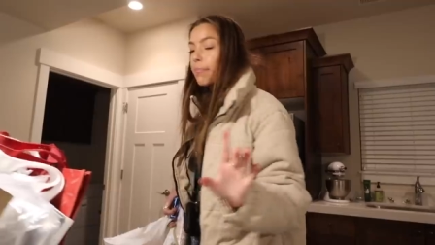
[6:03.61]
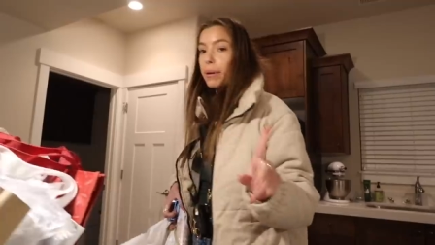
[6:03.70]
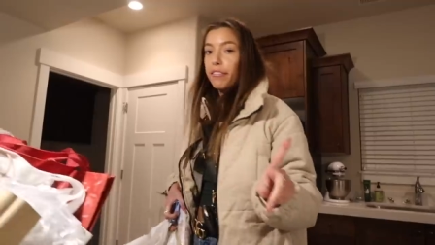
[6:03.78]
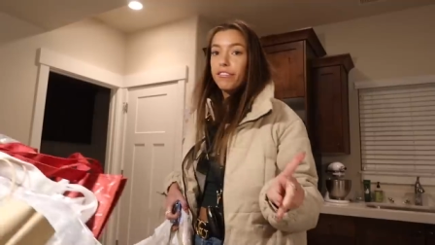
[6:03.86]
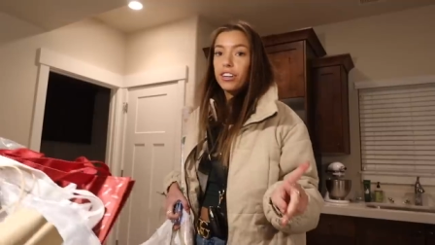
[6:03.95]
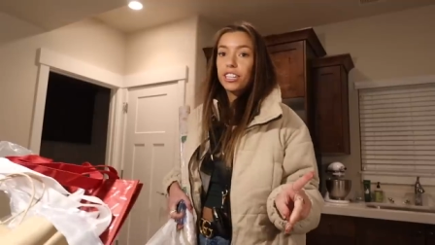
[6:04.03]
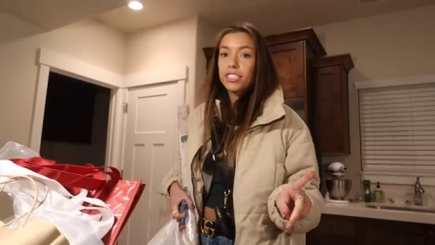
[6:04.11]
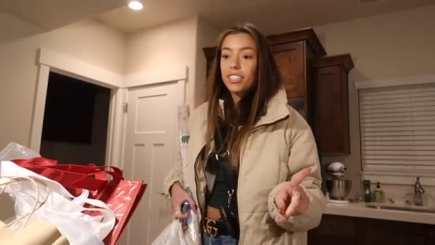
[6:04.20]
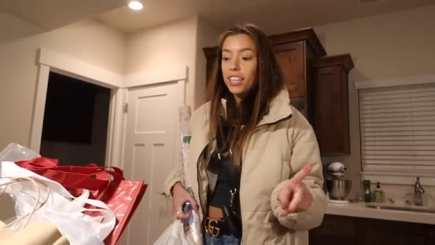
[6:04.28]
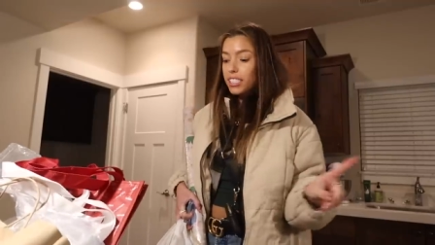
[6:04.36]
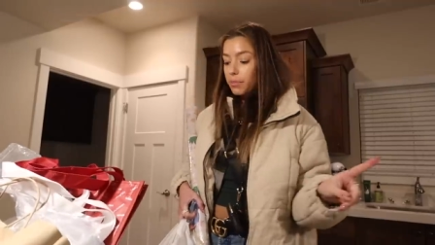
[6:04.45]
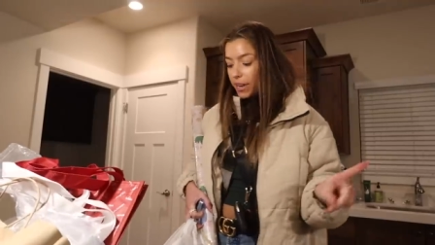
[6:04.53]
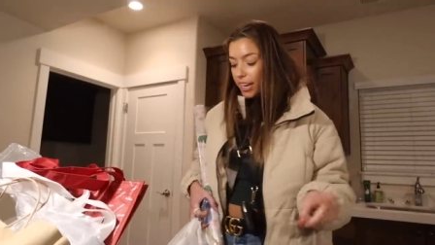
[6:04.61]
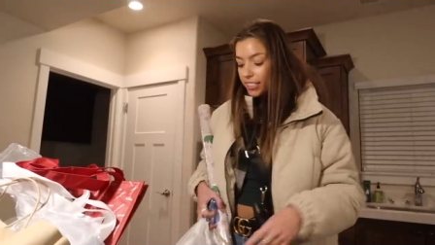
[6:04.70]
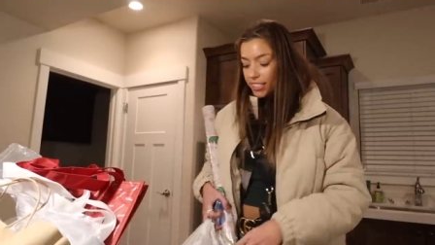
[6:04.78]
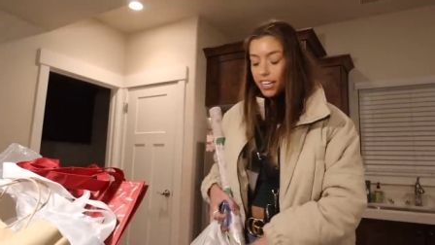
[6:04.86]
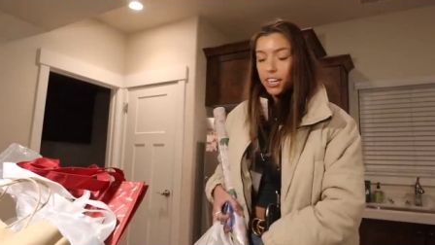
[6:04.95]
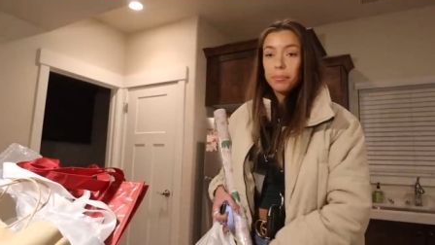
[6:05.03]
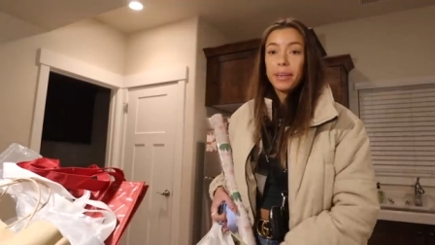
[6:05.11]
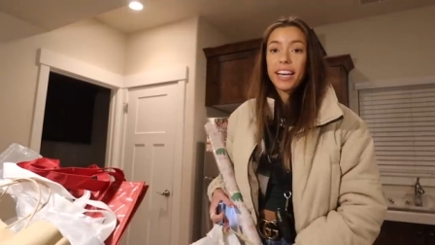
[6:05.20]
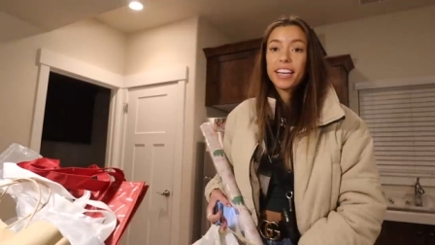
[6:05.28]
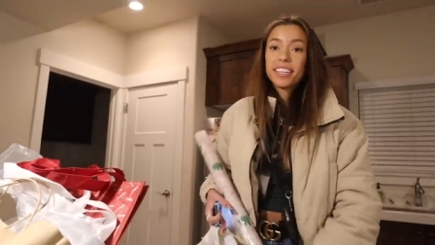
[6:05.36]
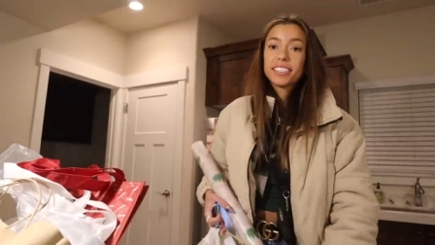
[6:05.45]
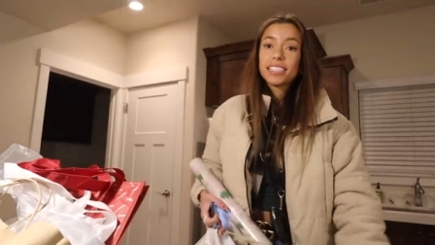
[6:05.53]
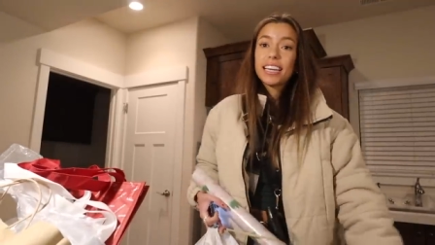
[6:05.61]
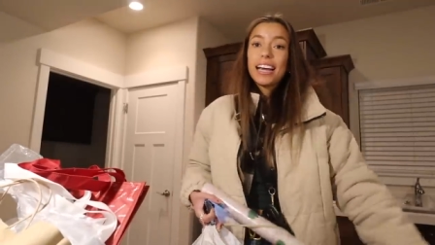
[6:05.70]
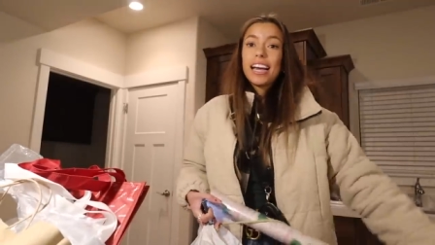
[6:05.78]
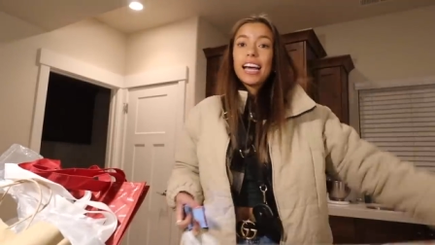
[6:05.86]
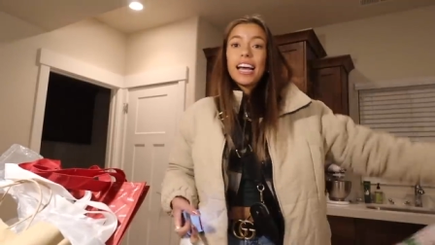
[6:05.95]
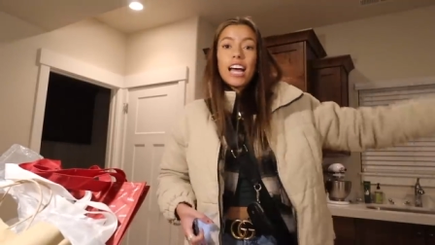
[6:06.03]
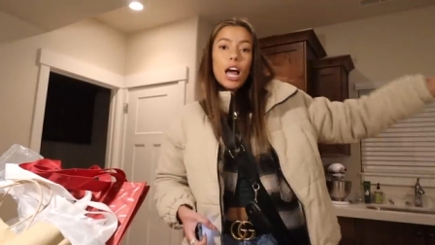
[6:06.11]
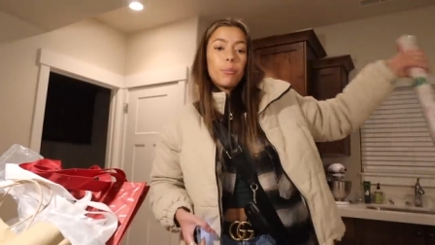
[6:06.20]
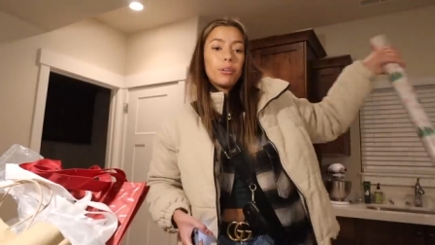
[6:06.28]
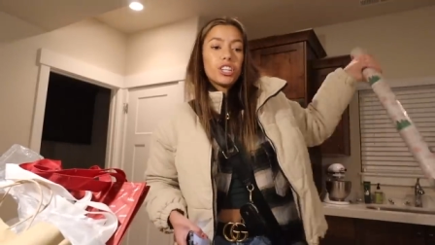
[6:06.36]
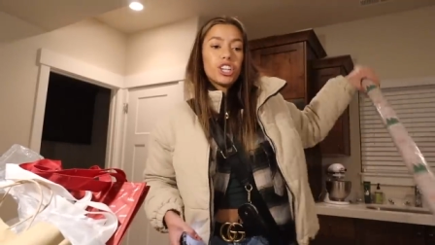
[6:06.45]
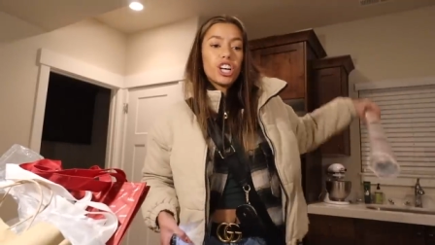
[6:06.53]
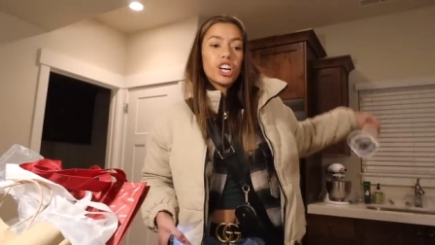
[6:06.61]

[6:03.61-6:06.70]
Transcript: But first, let's make dinner because I'm a little